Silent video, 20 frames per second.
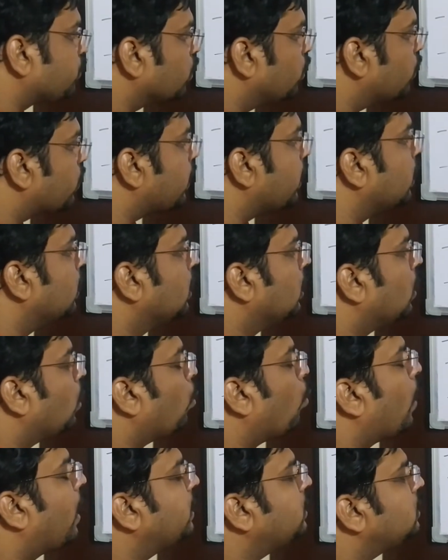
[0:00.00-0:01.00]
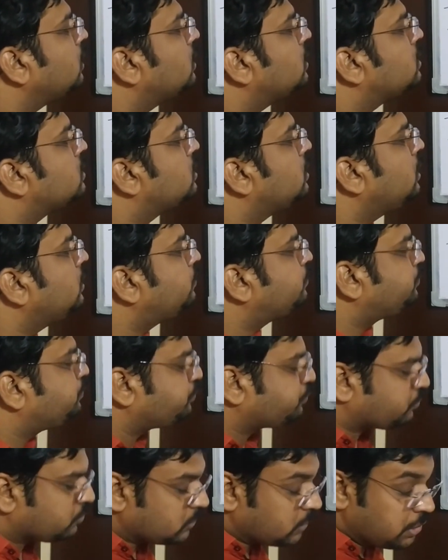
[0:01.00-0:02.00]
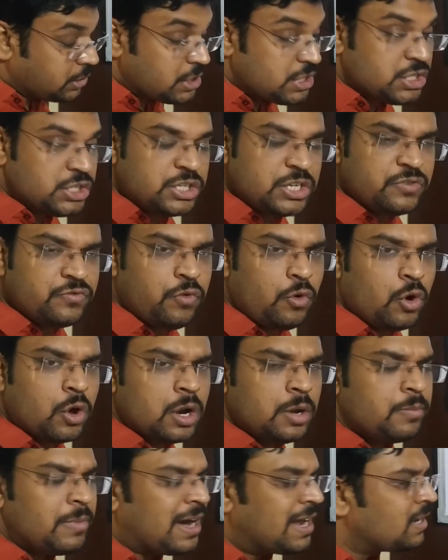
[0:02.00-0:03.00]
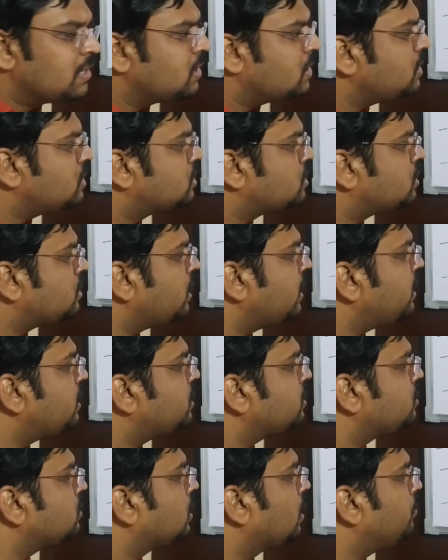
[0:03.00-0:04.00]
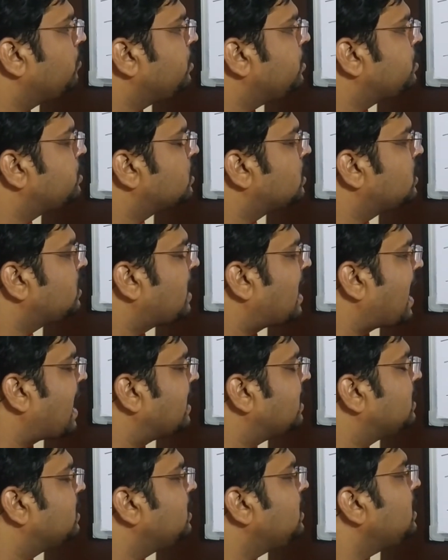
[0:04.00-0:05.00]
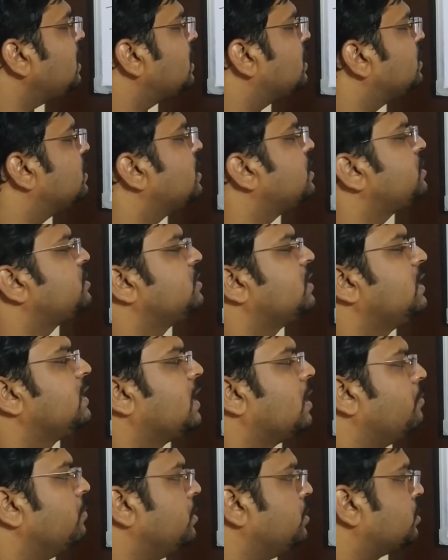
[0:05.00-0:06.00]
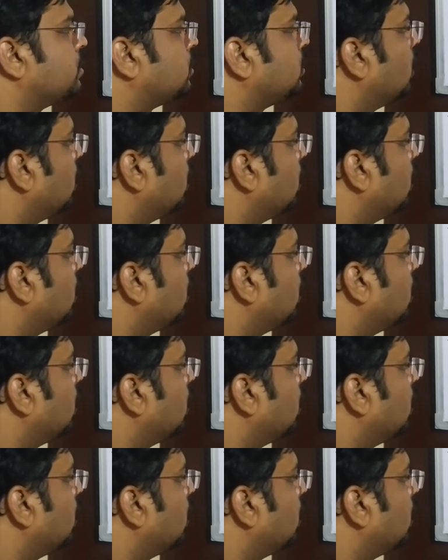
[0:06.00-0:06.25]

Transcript: Okay, one is the district forum, another is state commission, and the national commission.